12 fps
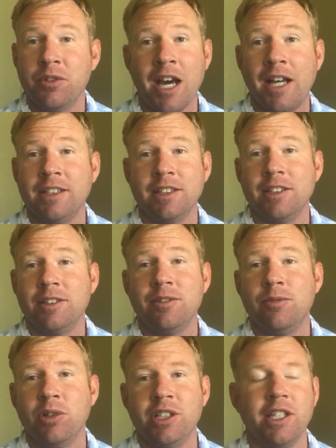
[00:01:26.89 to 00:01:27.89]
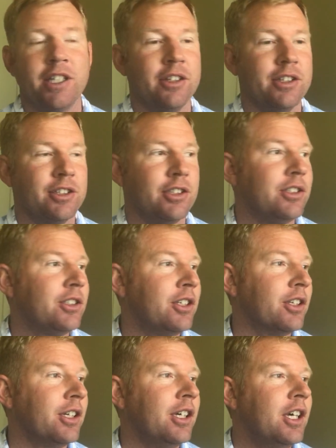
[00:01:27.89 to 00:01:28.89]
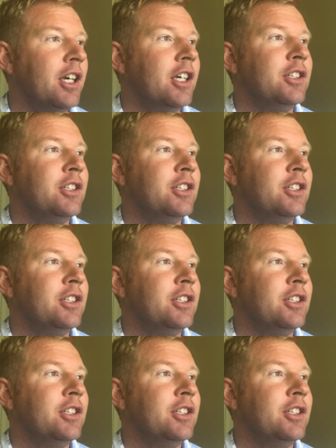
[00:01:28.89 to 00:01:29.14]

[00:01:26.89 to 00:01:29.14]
gotten ridiculously silly.